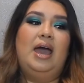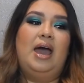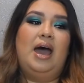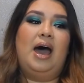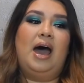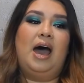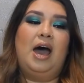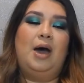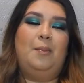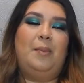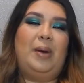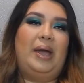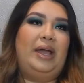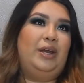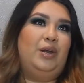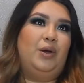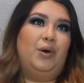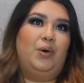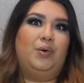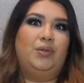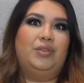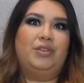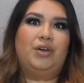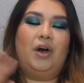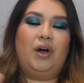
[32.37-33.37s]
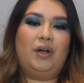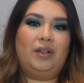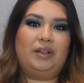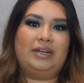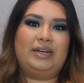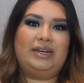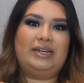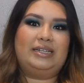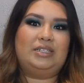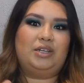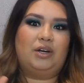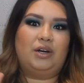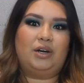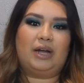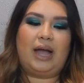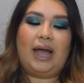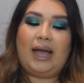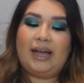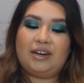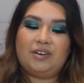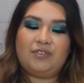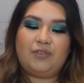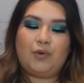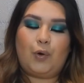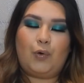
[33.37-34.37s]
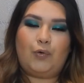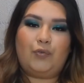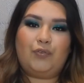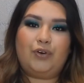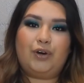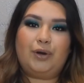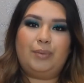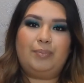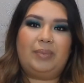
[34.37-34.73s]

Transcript: I know the holidays are kind of over,